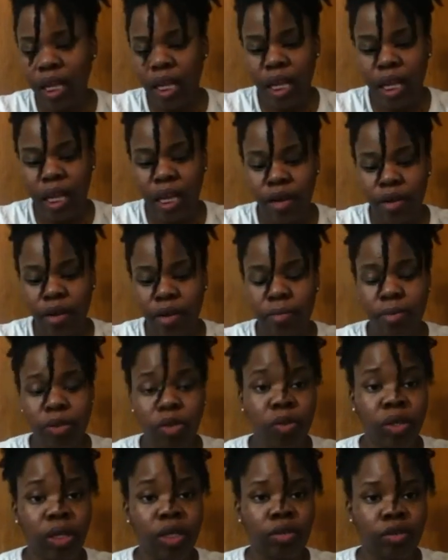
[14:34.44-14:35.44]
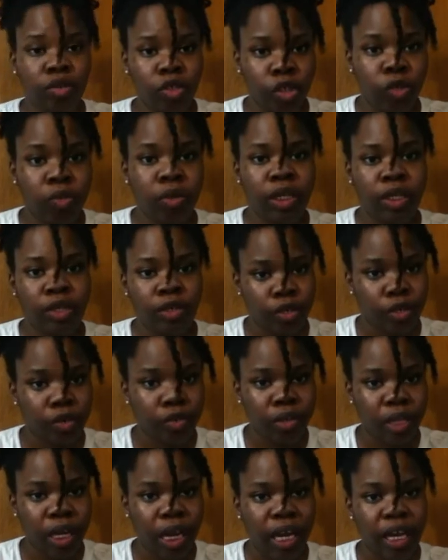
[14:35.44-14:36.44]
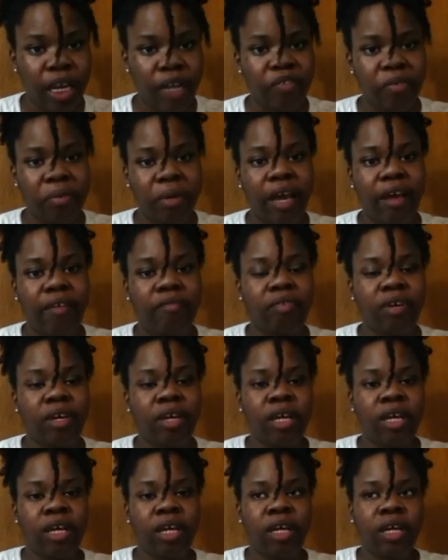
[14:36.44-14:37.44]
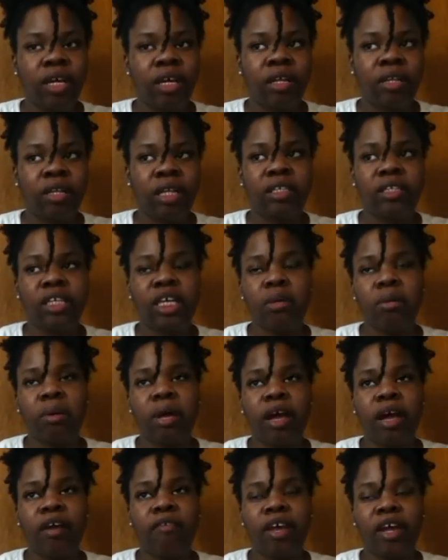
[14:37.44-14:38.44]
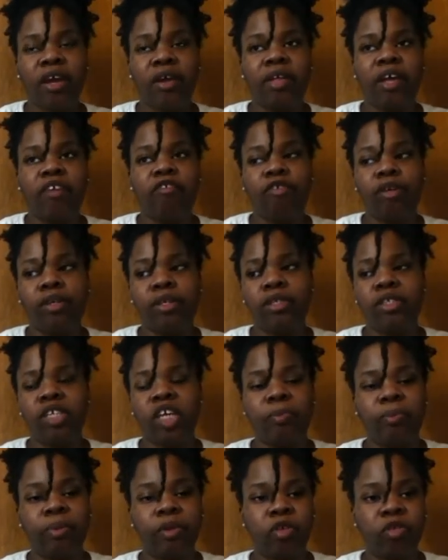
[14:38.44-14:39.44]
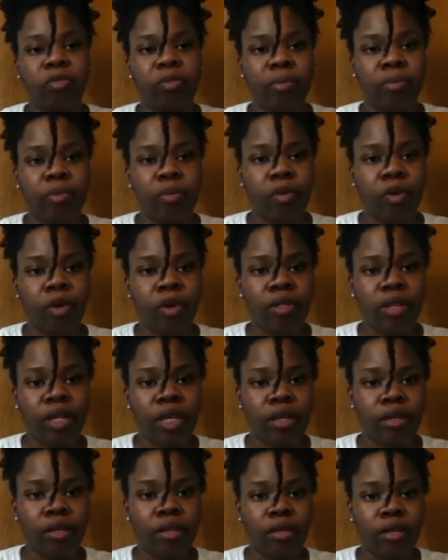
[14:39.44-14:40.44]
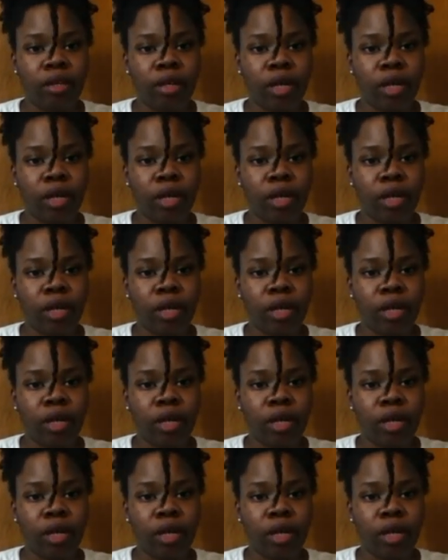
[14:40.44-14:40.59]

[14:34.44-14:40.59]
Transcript: And you can do that if you have, let's say you have hair that frizzes up a little bit more than